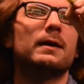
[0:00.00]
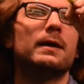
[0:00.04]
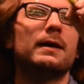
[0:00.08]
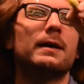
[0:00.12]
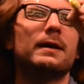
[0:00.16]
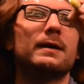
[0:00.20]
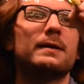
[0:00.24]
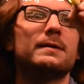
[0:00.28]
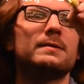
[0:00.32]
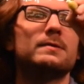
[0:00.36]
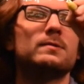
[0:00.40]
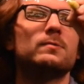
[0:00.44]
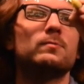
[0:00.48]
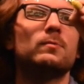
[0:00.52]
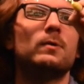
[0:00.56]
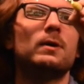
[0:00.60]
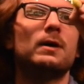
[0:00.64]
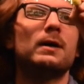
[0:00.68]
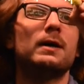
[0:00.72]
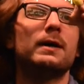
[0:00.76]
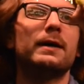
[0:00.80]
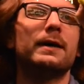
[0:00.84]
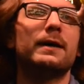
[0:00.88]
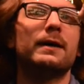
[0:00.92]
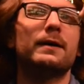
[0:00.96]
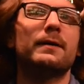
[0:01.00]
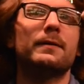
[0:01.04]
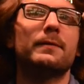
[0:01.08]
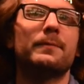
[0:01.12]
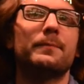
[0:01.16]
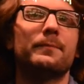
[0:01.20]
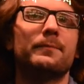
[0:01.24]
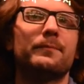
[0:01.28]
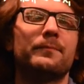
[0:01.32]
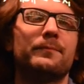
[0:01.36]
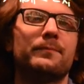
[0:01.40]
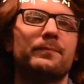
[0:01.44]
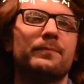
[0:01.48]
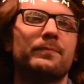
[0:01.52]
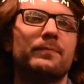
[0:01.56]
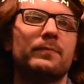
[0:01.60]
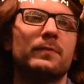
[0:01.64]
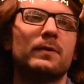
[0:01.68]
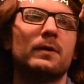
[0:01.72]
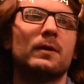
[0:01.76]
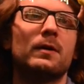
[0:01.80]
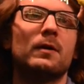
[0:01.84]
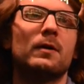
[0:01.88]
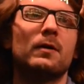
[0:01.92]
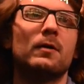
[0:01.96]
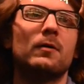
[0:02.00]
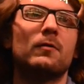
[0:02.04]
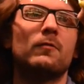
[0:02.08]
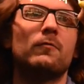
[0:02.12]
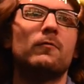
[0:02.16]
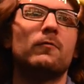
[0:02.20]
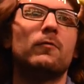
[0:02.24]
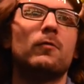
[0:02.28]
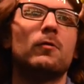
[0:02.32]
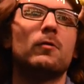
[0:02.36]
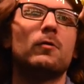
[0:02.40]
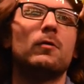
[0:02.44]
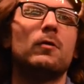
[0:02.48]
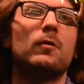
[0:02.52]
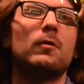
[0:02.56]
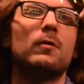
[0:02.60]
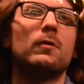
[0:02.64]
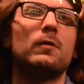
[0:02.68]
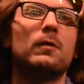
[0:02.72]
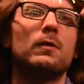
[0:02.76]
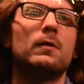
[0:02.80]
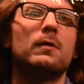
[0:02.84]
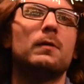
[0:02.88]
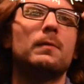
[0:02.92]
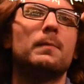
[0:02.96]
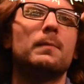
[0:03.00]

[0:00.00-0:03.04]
x y for all